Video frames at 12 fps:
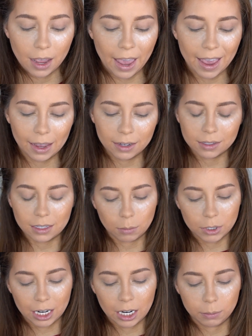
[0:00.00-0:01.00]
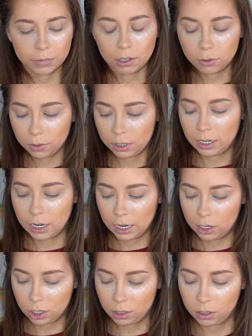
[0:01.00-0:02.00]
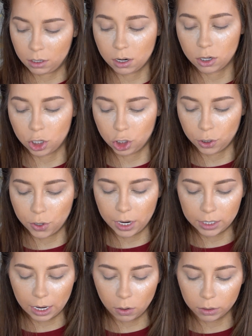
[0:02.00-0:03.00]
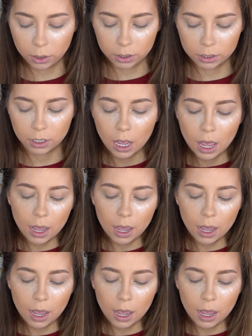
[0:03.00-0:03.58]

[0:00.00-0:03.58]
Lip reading: And sometimes I'll do it today just to show you guys how it looks.